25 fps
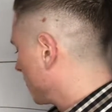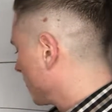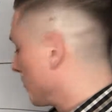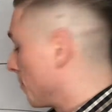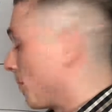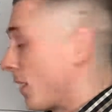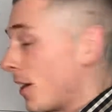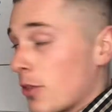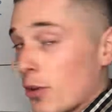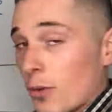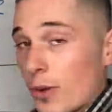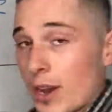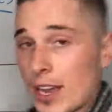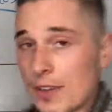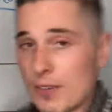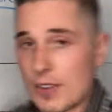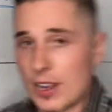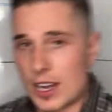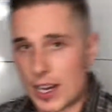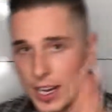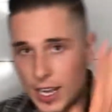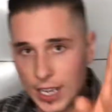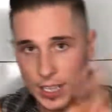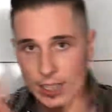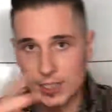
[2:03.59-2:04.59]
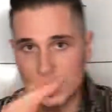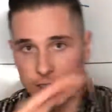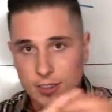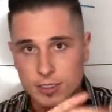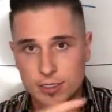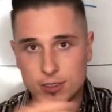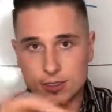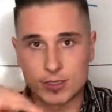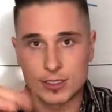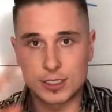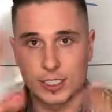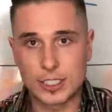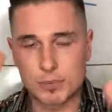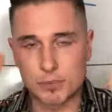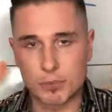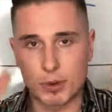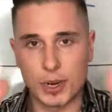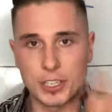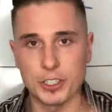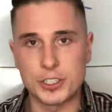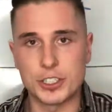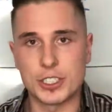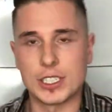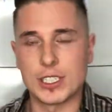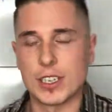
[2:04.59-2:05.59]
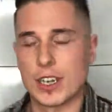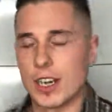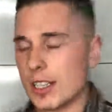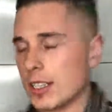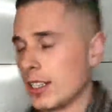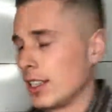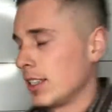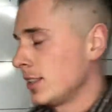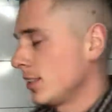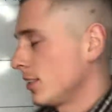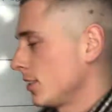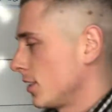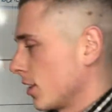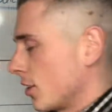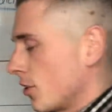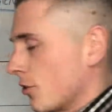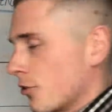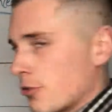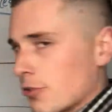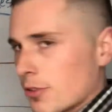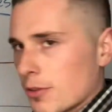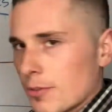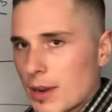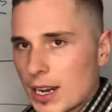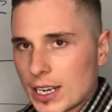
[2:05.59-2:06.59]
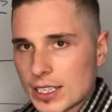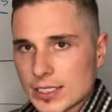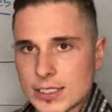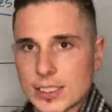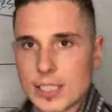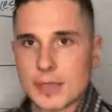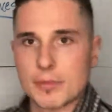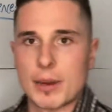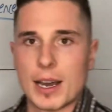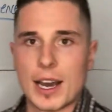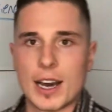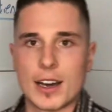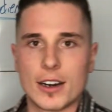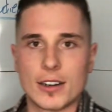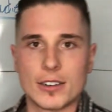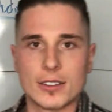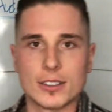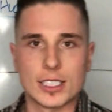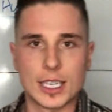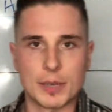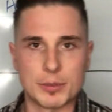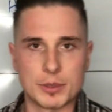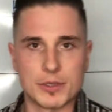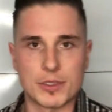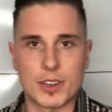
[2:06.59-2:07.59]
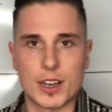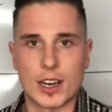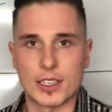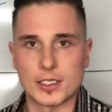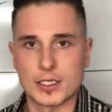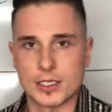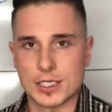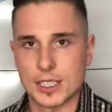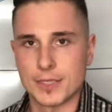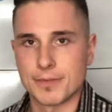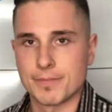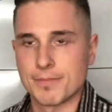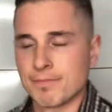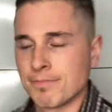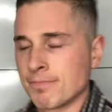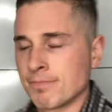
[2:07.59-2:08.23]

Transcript: by the way, I've got like a little spreadsheet on this to go through the mindset patterns, types of content,